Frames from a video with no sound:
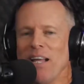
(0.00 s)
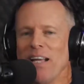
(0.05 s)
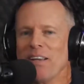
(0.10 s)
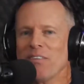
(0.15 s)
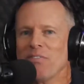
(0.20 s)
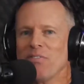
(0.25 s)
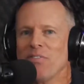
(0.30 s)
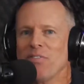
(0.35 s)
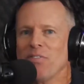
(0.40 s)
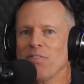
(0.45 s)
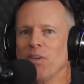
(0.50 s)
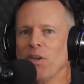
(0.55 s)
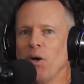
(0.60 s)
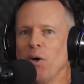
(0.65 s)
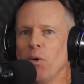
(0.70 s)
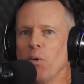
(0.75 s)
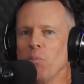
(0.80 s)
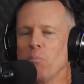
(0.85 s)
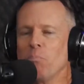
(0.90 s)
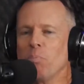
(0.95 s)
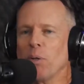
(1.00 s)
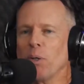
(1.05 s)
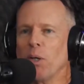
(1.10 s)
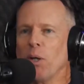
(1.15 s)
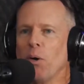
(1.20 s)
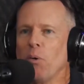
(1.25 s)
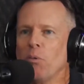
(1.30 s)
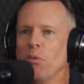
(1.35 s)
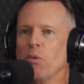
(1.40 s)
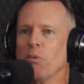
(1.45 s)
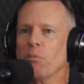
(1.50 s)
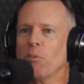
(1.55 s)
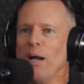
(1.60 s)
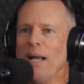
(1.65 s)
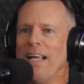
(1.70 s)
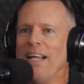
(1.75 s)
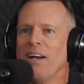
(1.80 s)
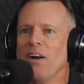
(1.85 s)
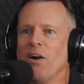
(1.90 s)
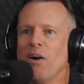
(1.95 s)
like flown below the
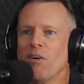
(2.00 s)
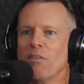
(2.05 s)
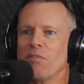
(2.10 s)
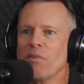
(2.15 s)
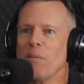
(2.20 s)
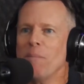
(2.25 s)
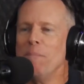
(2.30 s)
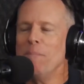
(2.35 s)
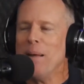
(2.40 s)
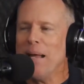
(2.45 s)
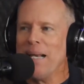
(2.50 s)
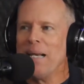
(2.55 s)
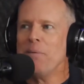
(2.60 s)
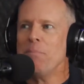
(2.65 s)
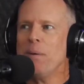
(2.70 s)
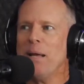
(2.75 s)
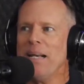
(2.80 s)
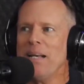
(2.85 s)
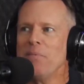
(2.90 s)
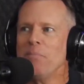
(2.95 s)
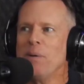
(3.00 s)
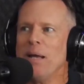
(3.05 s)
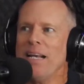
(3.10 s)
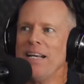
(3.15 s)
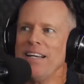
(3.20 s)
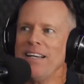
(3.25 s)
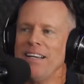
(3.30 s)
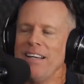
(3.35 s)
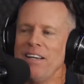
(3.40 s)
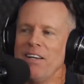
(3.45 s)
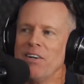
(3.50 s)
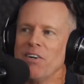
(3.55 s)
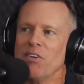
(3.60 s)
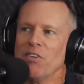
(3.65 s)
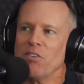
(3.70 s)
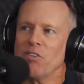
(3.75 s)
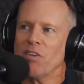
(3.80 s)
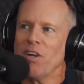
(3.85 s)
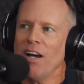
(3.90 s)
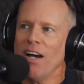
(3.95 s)
radar for many, many, many
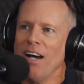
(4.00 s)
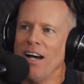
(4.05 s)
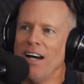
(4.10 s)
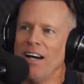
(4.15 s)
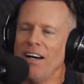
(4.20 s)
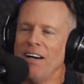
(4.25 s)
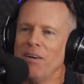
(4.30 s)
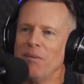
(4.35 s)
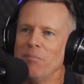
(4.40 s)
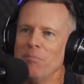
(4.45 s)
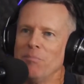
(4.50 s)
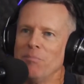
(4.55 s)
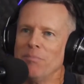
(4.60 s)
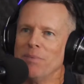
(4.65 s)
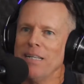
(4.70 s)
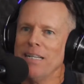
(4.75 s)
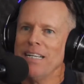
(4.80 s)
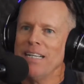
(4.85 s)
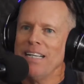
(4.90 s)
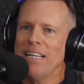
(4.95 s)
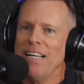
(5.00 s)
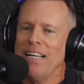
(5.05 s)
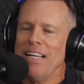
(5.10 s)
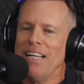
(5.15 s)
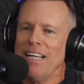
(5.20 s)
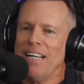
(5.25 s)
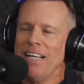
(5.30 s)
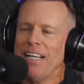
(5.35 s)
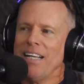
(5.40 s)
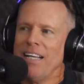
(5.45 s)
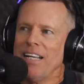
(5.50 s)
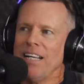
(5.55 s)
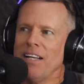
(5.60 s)
years. Um, but you're above the